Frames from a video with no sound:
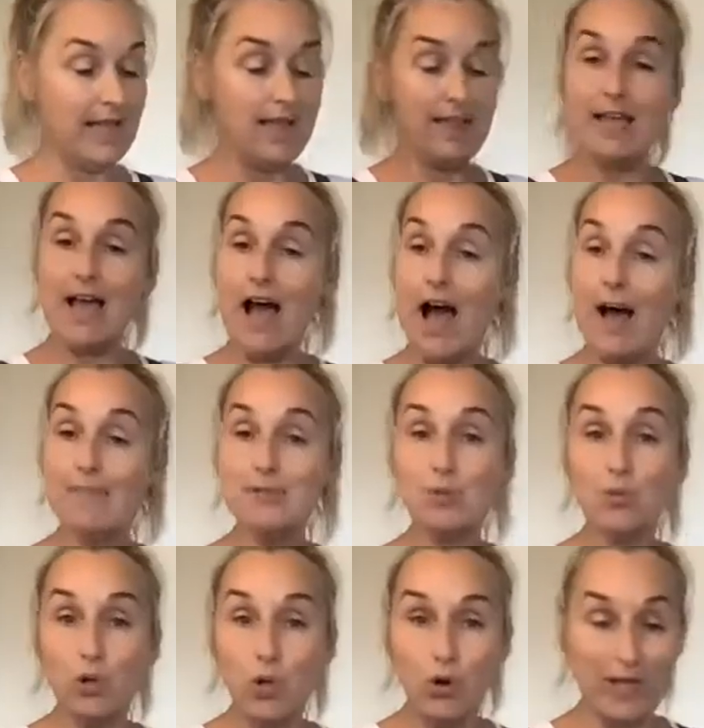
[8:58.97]
The arms
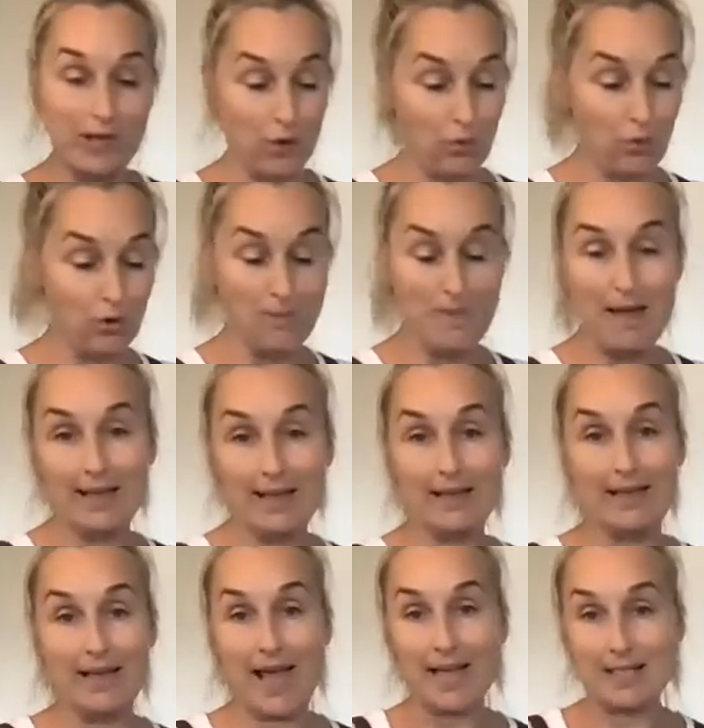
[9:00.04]
will lock in
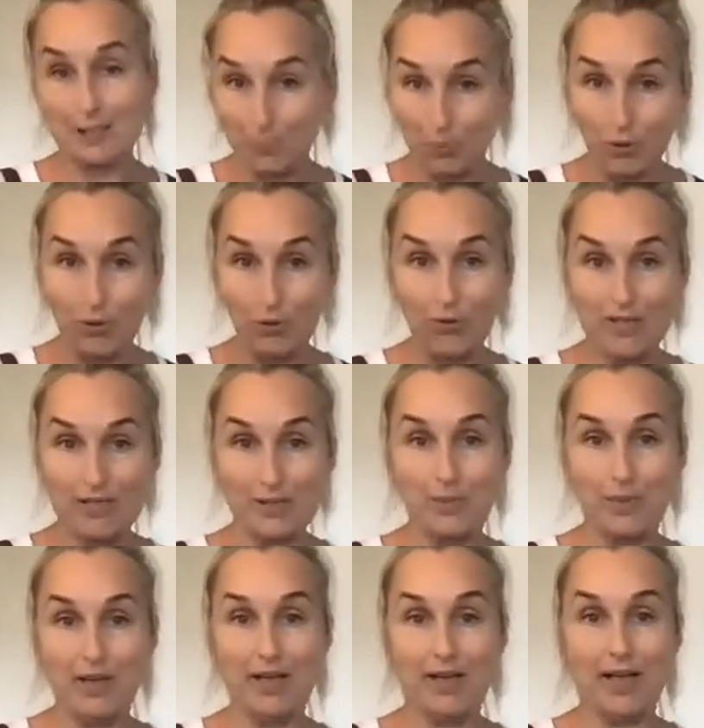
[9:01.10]
automatically as per the
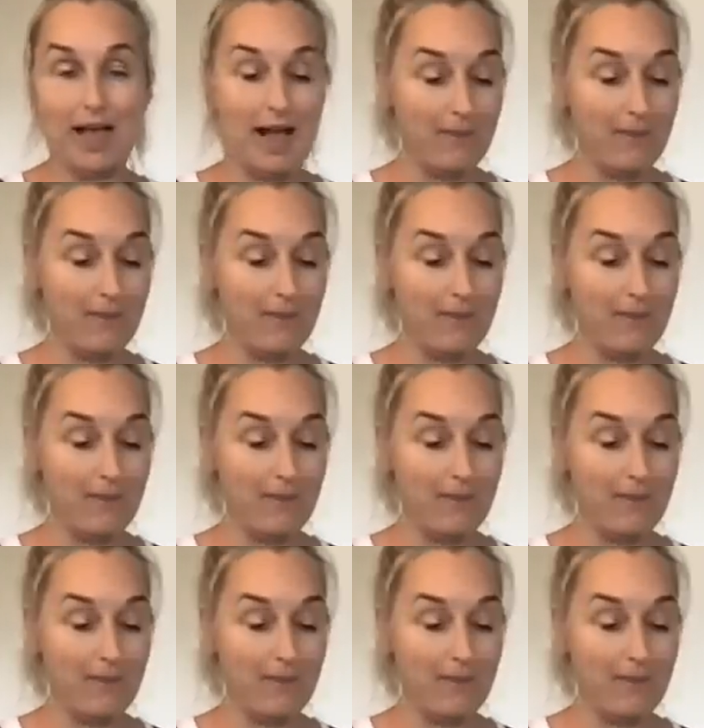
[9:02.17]
recipe